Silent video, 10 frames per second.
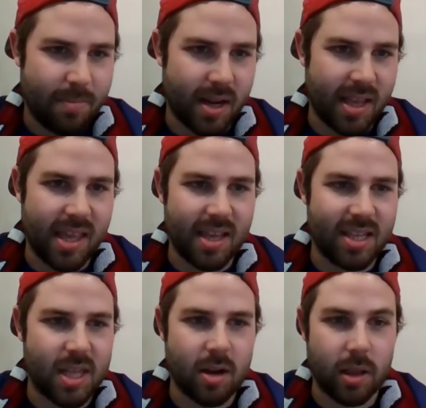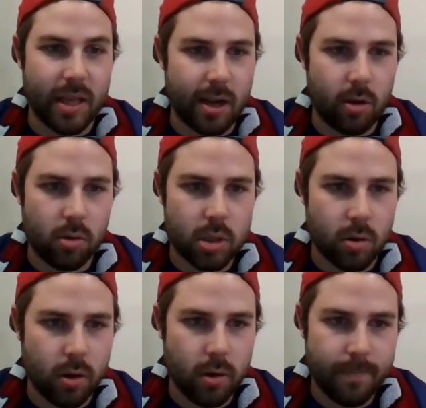But he is their leading goal
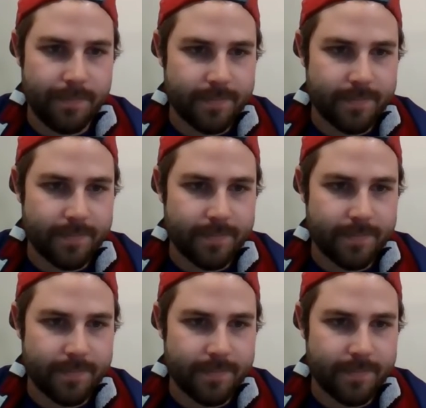scorer,